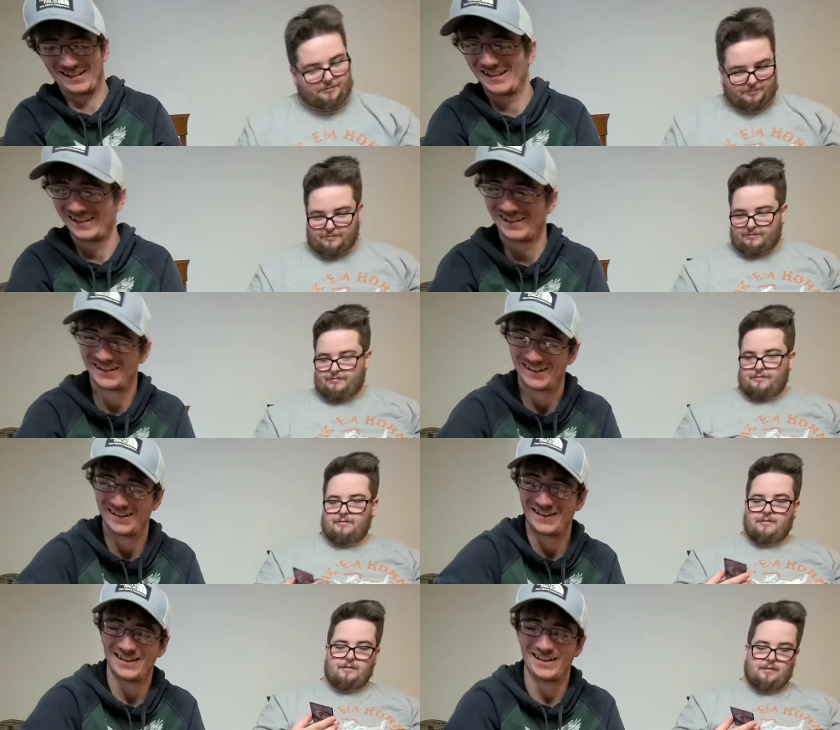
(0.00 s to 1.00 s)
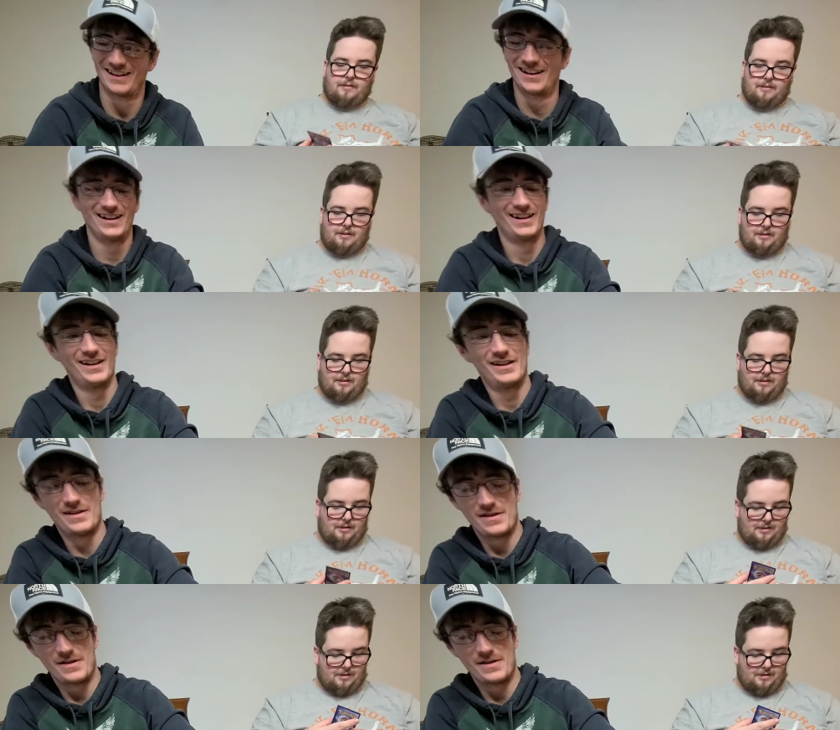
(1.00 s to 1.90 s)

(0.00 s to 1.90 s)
No one is speaking in this clip.